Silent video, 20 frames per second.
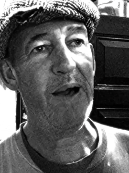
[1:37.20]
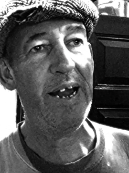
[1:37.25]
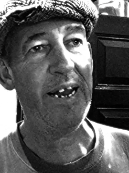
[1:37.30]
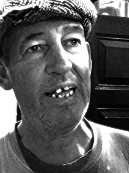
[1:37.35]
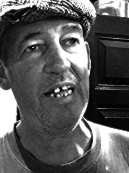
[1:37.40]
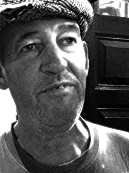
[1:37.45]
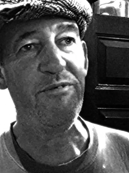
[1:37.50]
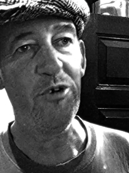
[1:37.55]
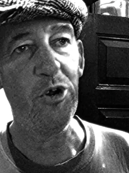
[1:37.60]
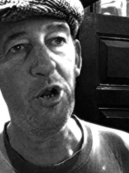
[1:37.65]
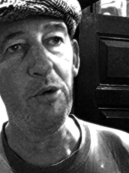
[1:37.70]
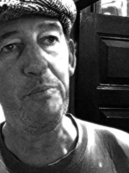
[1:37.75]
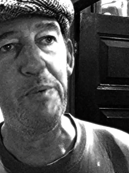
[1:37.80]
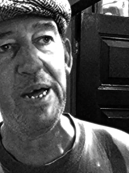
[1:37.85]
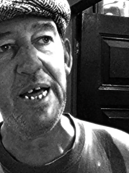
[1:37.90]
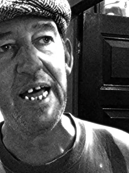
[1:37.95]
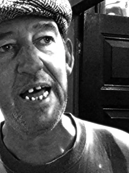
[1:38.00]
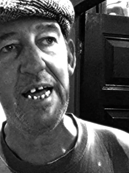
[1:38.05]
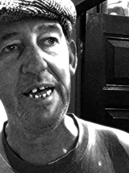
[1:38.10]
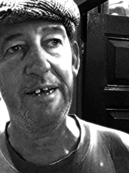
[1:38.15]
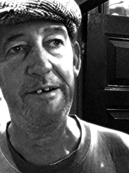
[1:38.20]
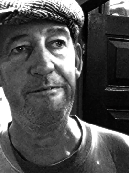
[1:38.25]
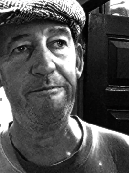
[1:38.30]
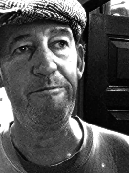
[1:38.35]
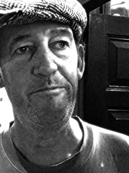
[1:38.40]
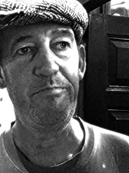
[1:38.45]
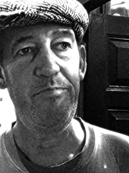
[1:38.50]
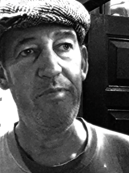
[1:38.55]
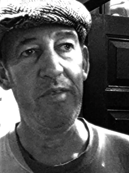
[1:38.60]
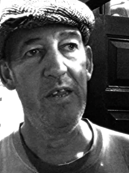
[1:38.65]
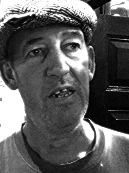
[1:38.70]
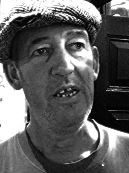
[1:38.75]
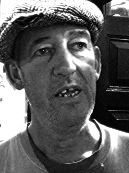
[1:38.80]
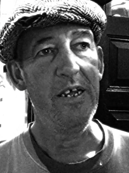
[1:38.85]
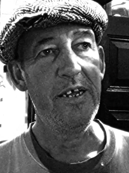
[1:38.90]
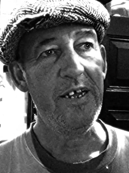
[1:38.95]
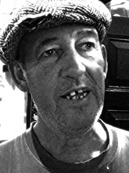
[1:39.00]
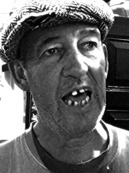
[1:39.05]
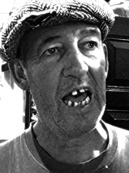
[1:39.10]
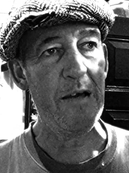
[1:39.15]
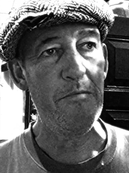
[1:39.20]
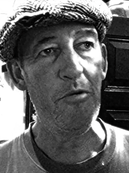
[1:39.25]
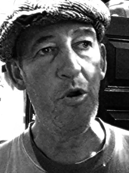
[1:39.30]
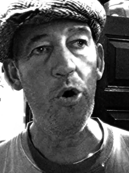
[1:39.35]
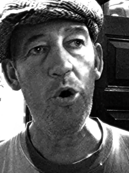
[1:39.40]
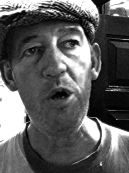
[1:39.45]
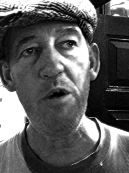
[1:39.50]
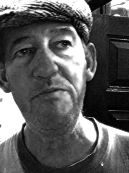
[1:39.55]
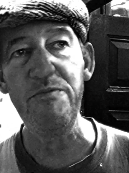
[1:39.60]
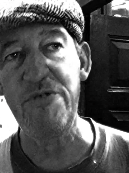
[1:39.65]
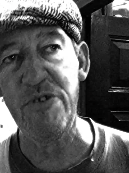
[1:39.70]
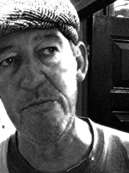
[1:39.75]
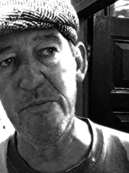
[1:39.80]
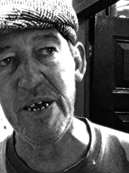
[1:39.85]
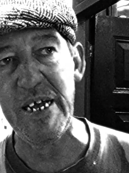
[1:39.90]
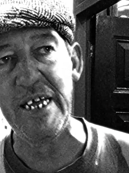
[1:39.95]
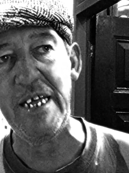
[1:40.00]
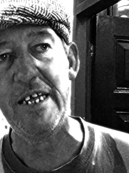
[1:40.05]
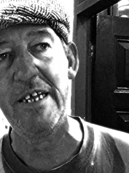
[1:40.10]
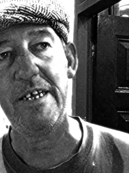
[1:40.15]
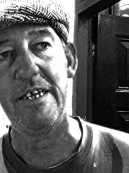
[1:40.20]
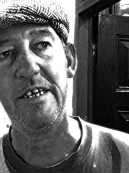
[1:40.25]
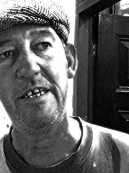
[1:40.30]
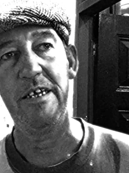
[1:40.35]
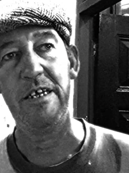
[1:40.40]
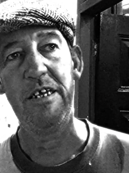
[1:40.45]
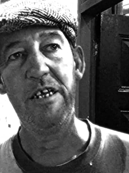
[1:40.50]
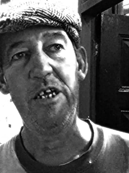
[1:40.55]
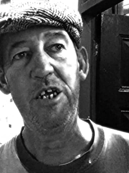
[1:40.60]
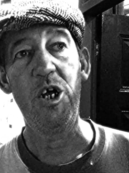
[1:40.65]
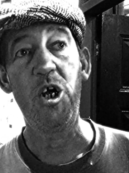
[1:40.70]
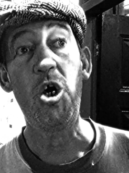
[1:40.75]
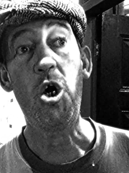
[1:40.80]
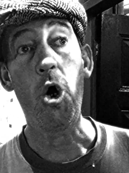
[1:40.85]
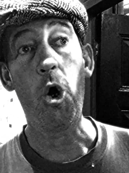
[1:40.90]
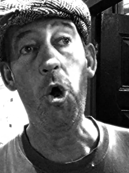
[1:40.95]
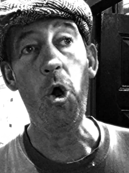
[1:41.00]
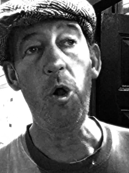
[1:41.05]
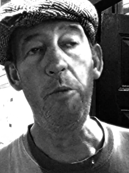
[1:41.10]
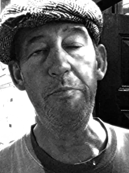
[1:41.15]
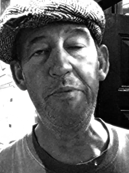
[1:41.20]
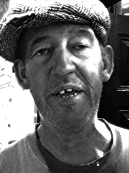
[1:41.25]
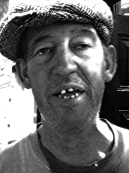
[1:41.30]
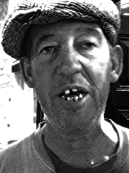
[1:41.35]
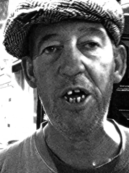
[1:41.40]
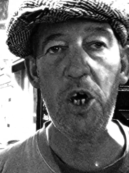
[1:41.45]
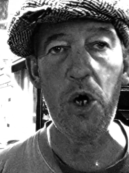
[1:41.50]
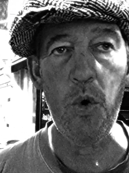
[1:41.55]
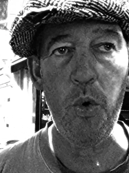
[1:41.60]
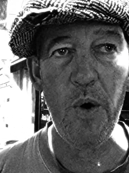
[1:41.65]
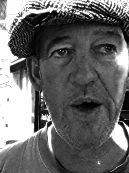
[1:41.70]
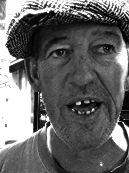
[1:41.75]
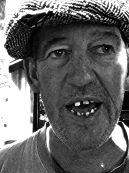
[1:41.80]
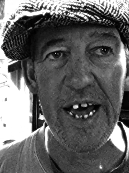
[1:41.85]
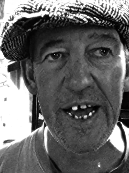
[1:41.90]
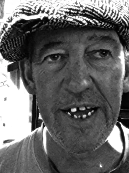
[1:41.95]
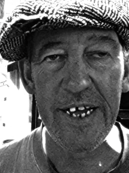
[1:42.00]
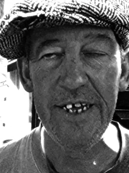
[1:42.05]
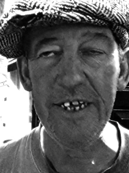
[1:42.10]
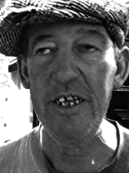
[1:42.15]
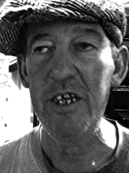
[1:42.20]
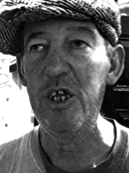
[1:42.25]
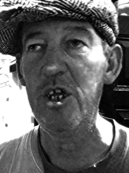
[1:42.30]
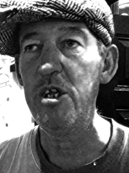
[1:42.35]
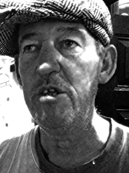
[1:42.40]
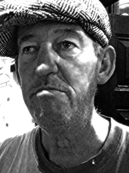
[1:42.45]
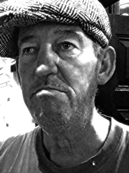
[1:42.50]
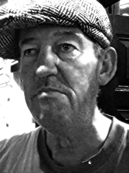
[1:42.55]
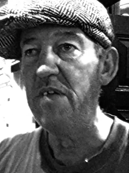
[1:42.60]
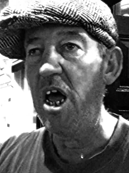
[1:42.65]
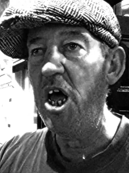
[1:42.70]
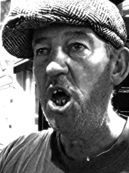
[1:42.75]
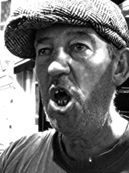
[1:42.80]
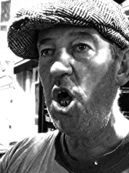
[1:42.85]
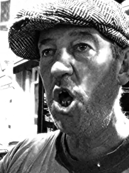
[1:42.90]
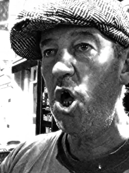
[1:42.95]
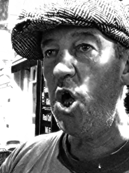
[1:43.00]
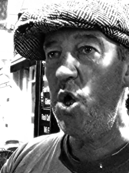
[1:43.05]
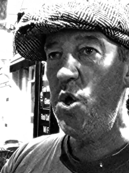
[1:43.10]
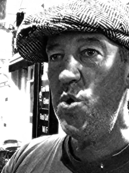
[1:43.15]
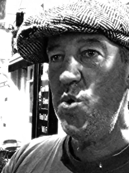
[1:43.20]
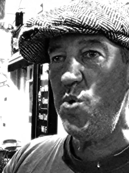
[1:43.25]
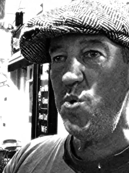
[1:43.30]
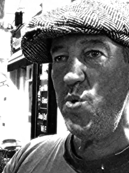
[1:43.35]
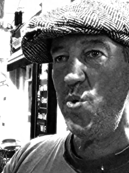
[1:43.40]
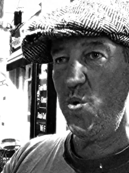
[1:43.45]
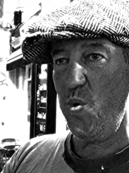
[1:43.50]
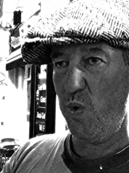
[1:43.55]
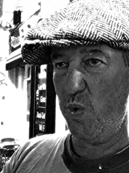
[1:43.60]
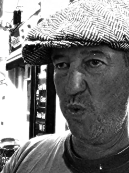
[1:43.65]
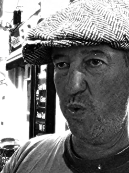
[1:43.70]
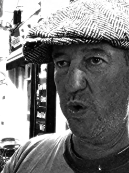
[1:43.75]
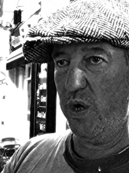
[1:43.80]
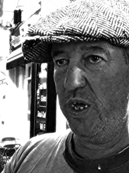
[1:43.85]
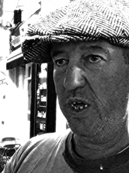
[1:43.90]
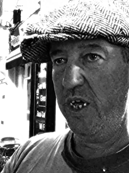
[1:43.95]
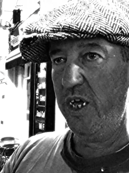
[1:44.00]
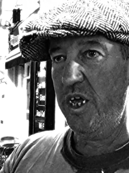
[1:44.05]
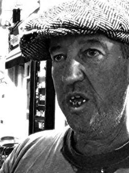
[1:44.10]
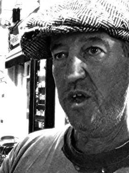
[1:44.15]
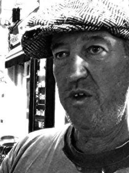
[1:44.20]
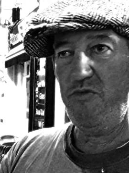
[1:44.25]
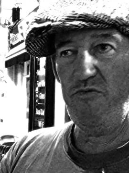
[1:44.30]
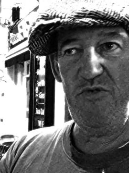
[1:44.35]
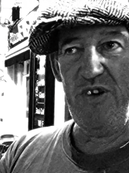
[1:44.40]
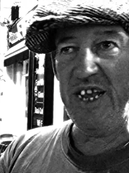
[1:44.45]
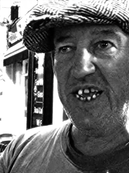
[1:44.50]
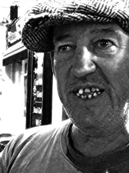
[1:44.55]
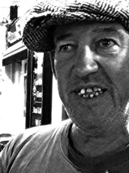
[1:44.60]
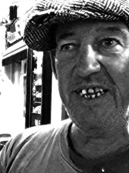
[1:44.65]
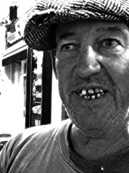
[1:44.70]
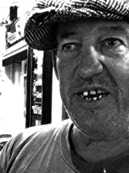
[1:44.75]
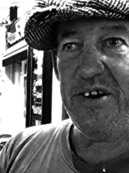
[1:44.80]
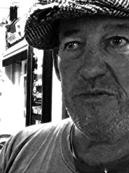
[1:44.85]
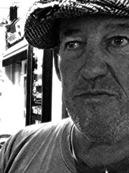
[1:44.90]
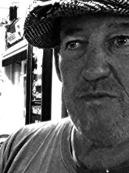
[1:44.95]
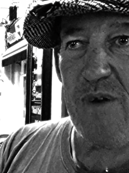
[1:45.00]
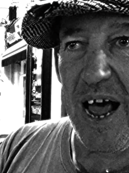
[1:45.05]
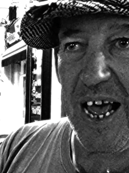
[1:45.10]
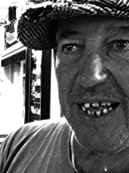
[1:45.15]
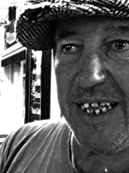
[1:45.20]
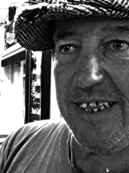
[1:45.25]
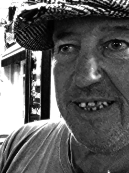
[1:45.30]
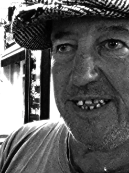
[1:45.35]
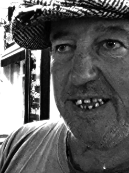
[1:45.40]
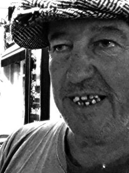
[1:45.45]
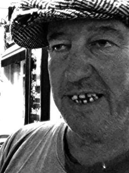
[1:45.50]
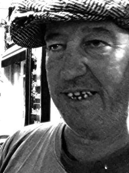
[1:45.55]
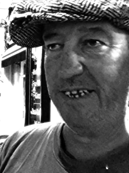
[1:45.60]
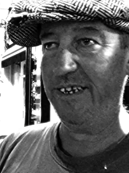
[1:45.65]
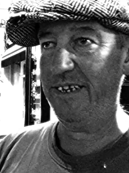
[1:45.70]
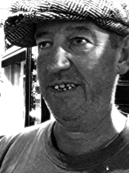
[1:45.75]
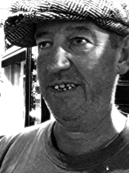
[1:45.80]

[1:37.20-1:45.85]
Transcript: belly full of beer, came looking for me, called me a queer. Ooh, reading and writing.